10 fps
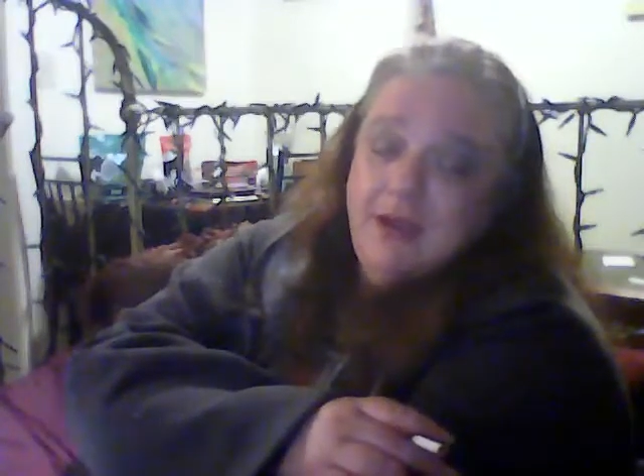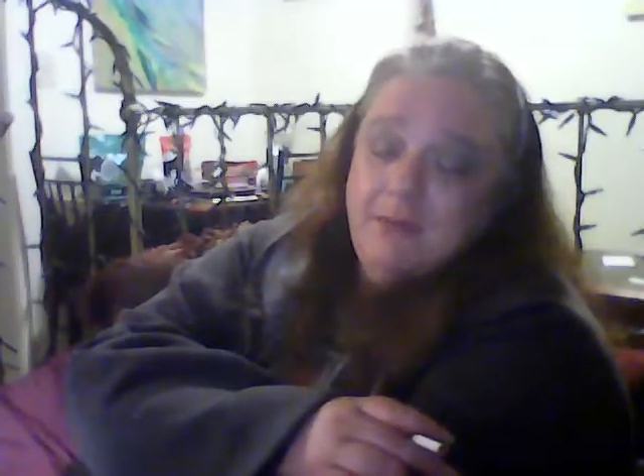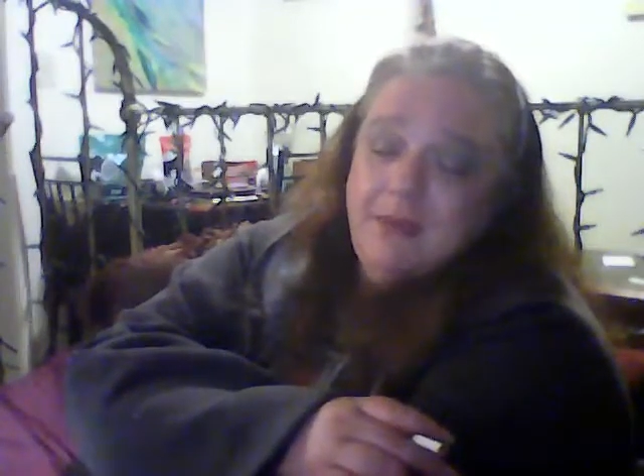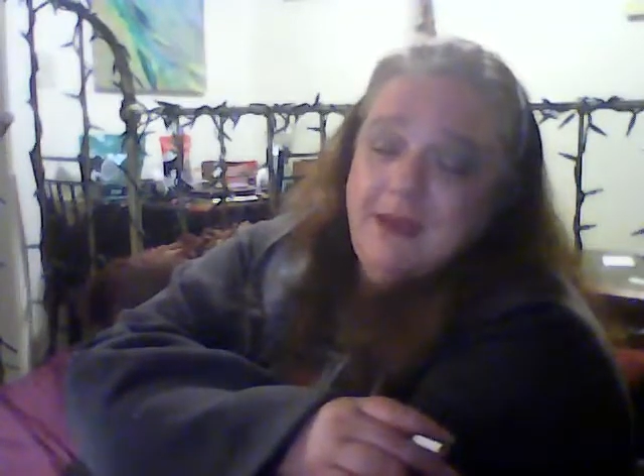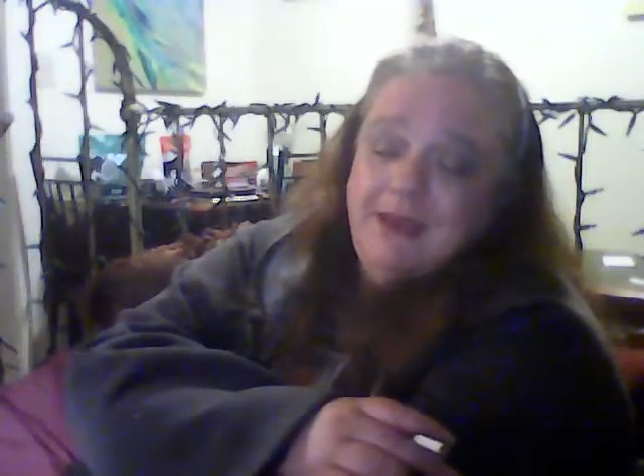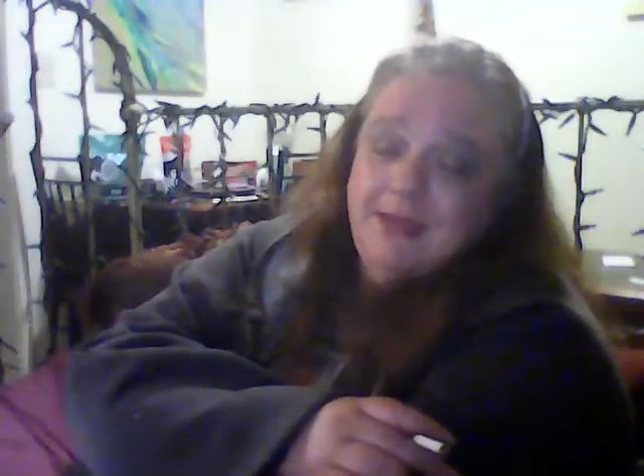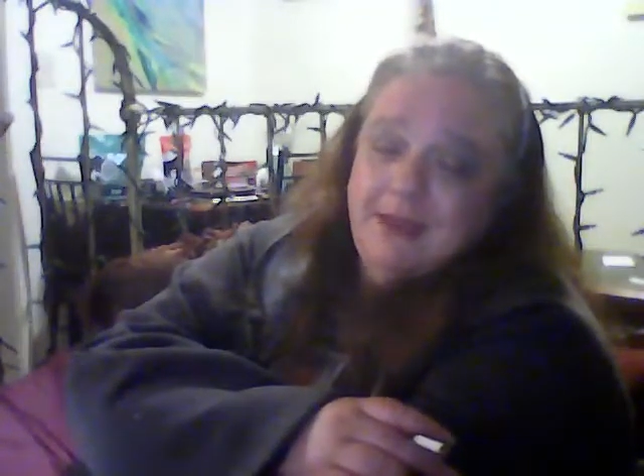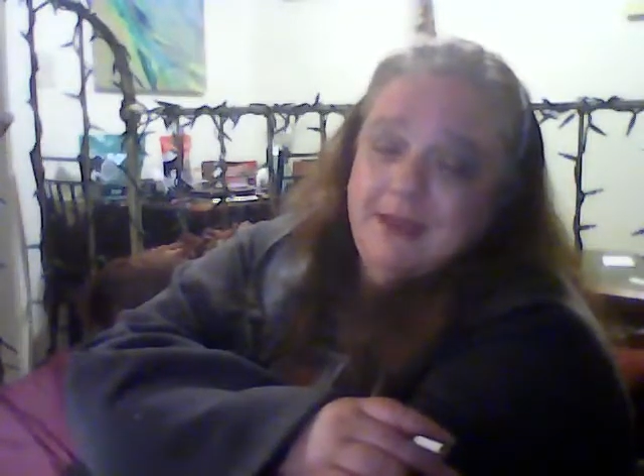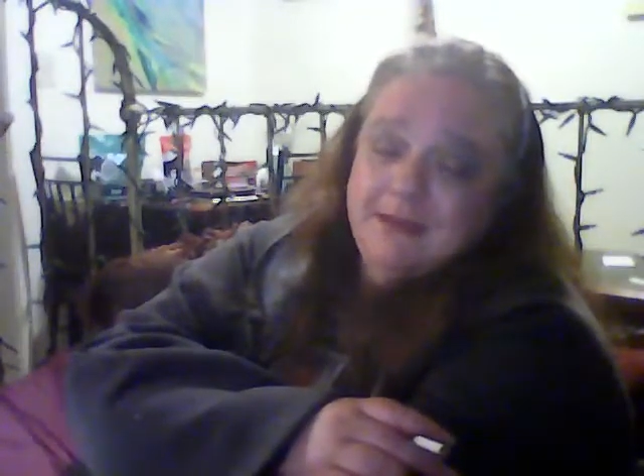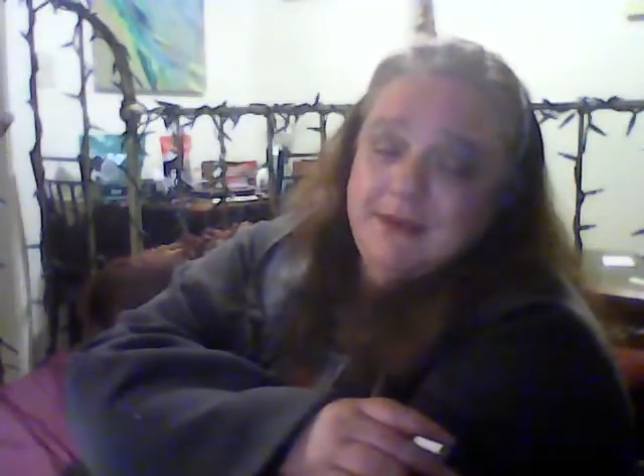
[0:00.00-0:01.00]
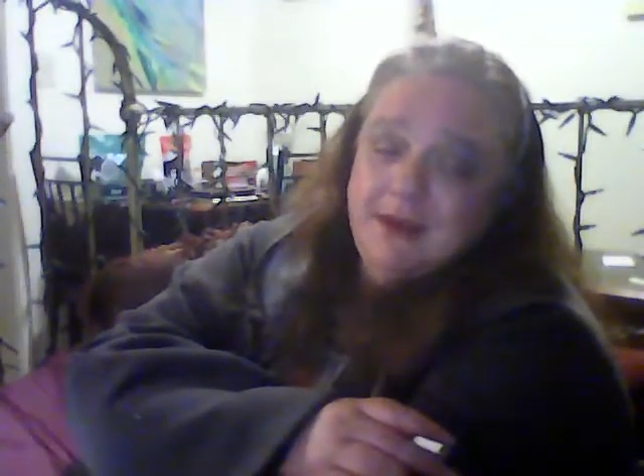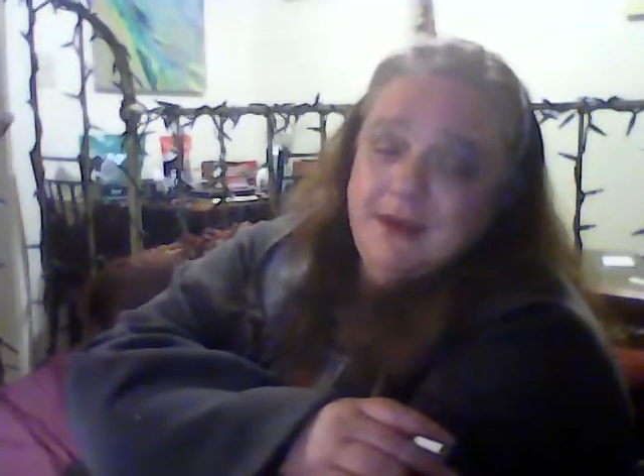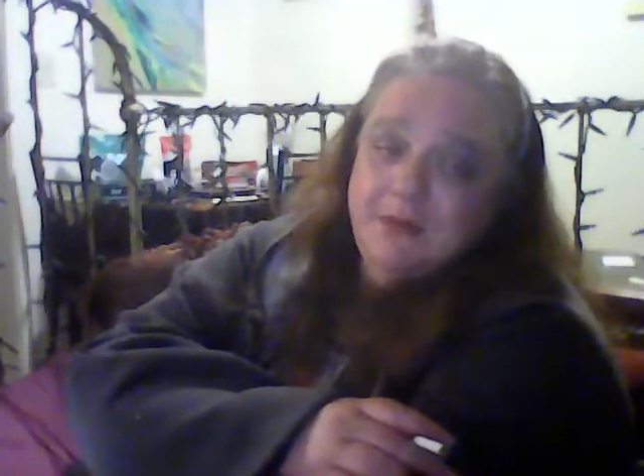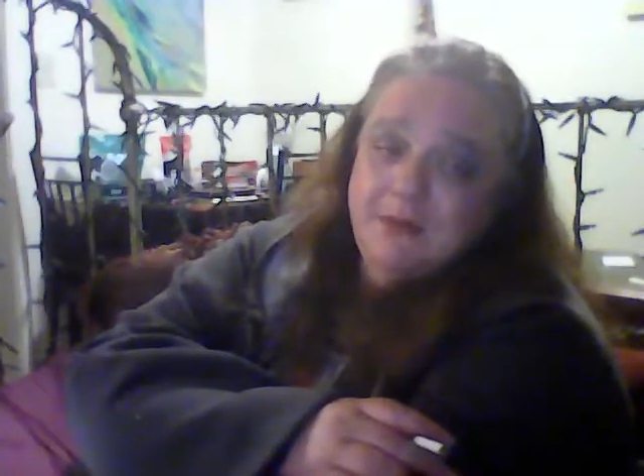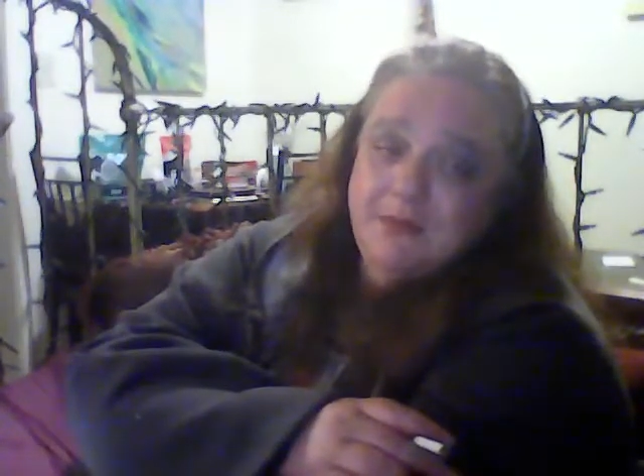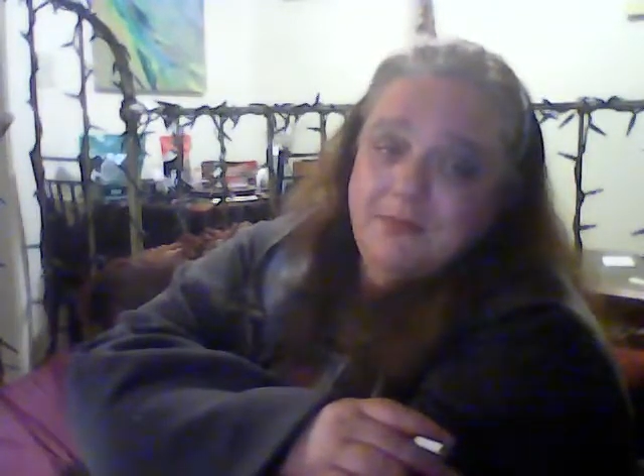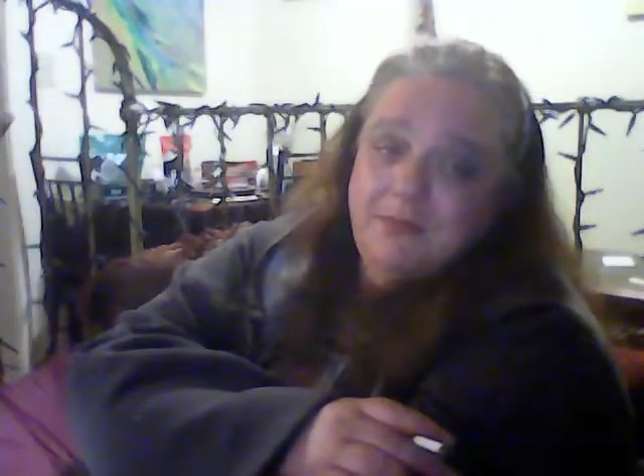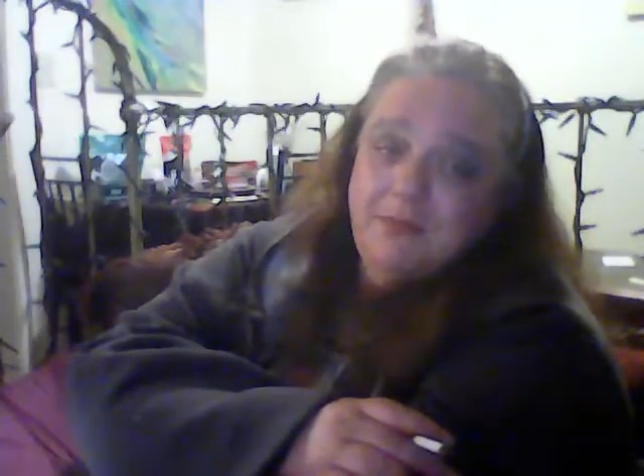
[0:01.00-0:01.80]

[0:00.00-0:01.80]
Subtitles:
many things are